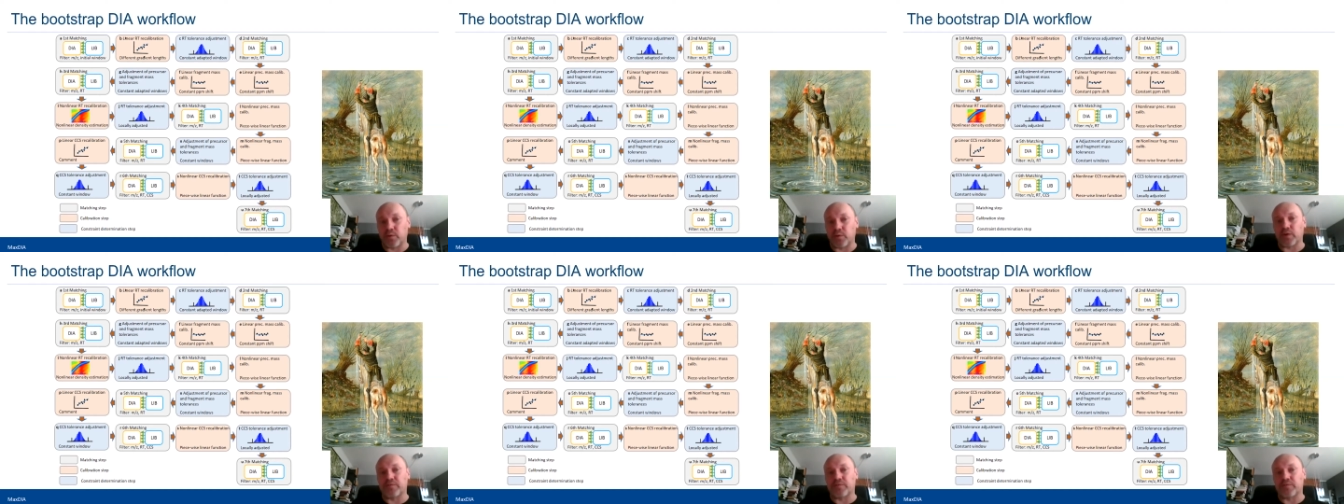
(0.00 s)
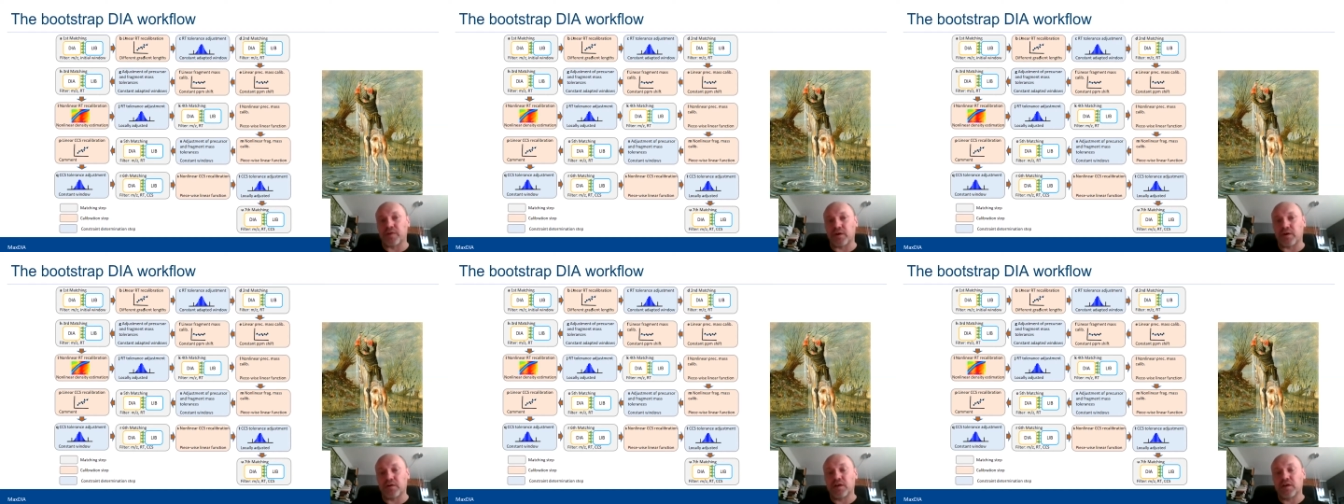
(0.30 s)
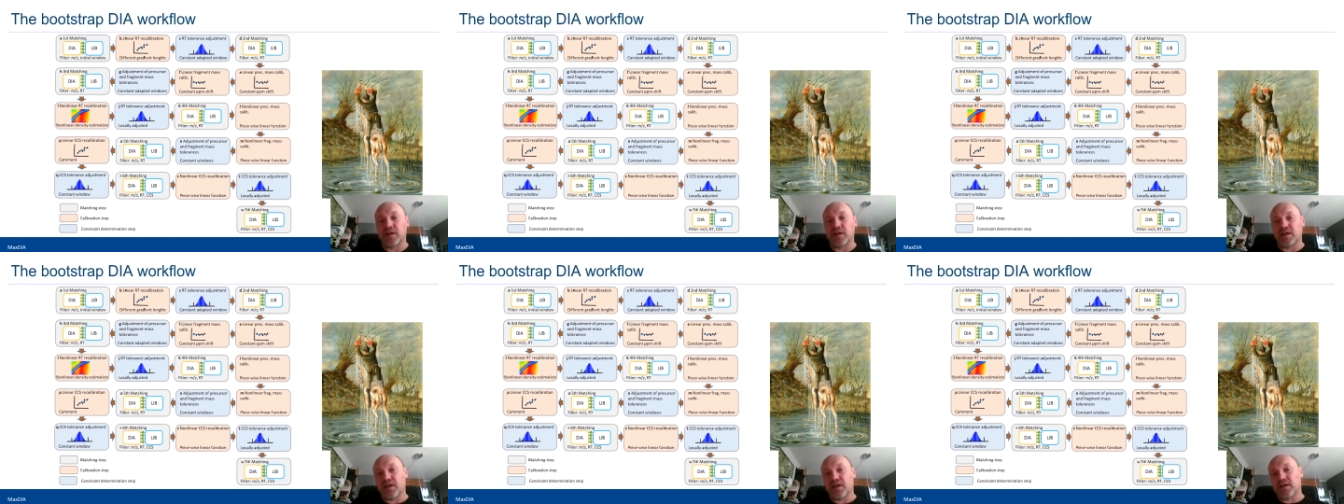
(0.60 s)
workflow
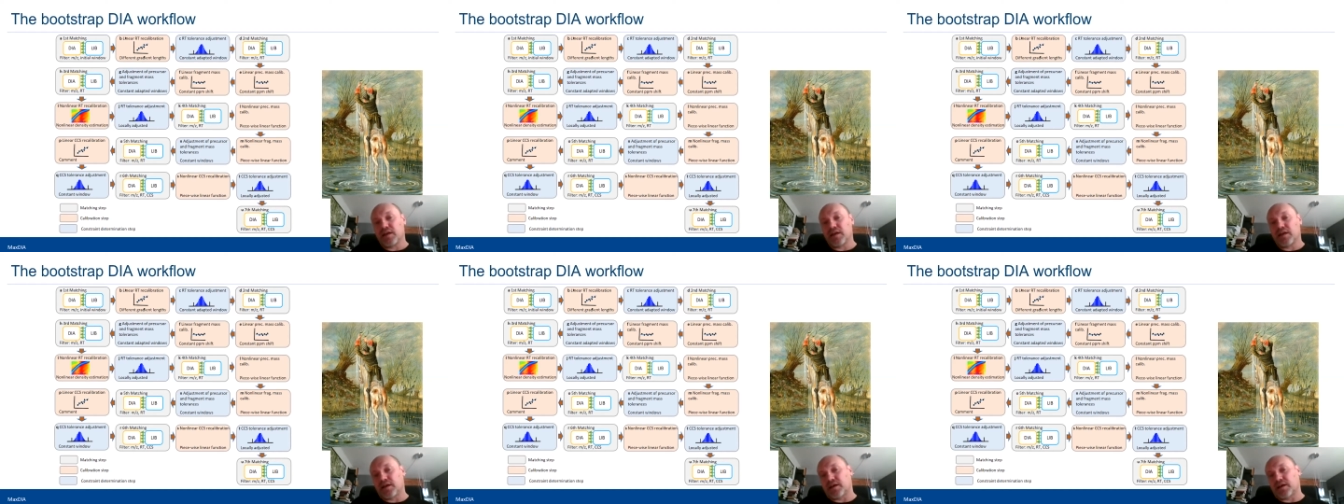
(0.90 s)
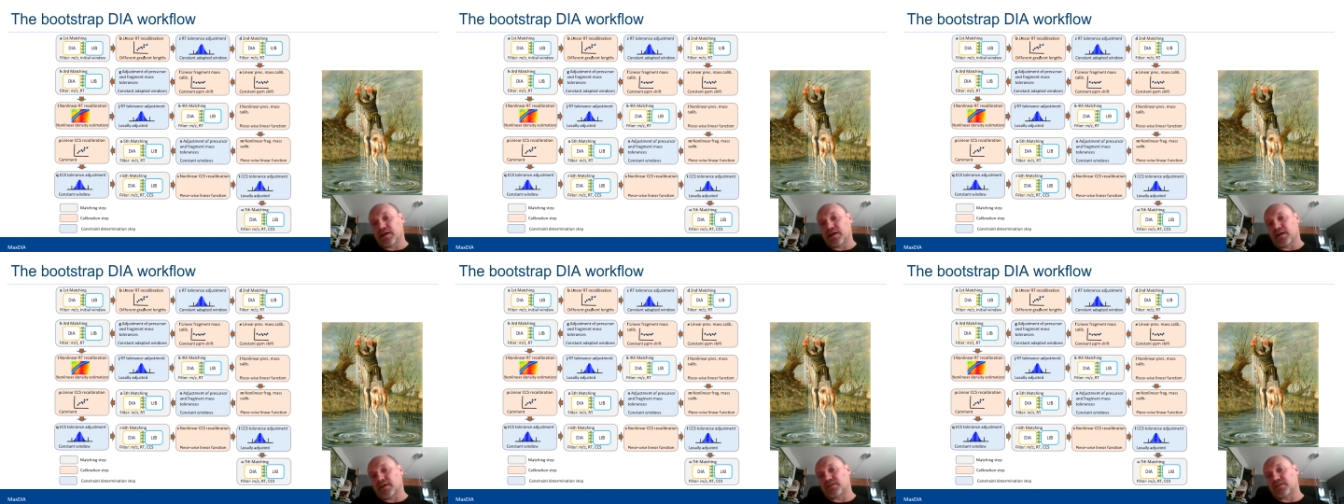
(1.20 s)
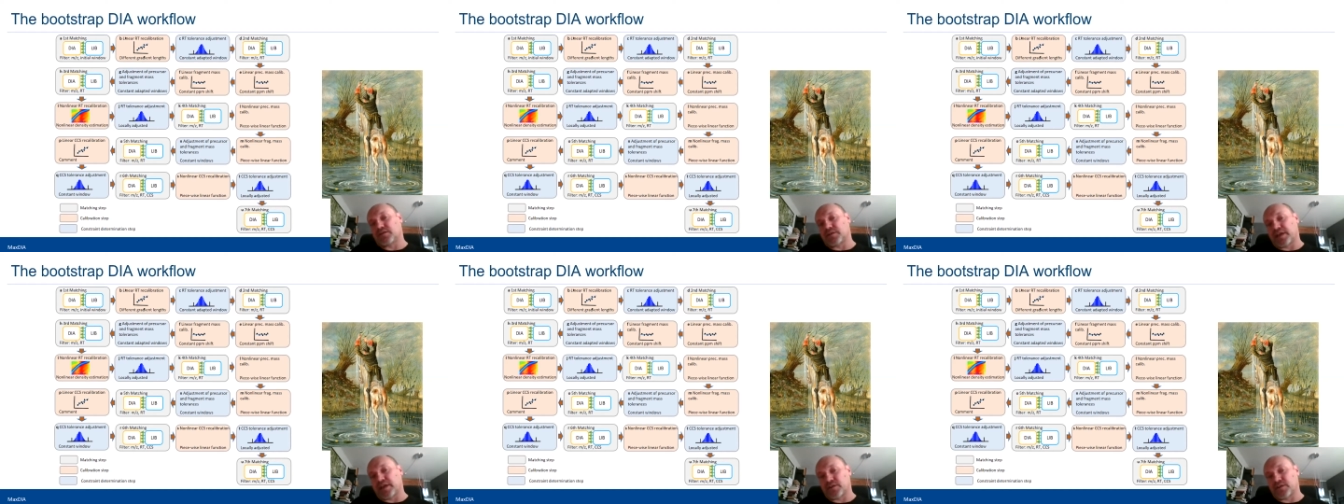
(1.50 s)

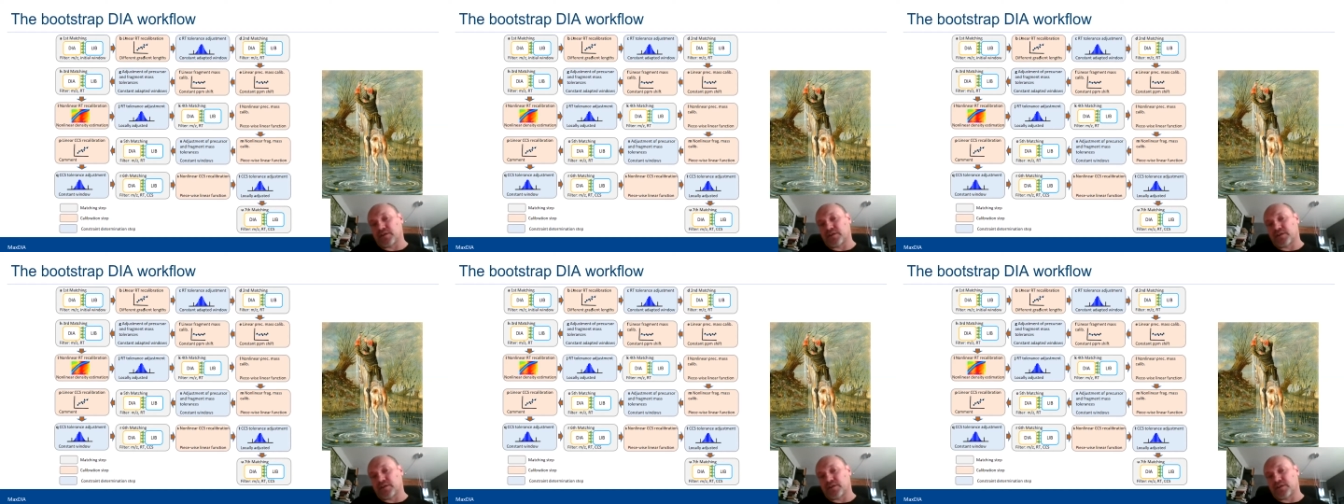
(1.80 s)
to get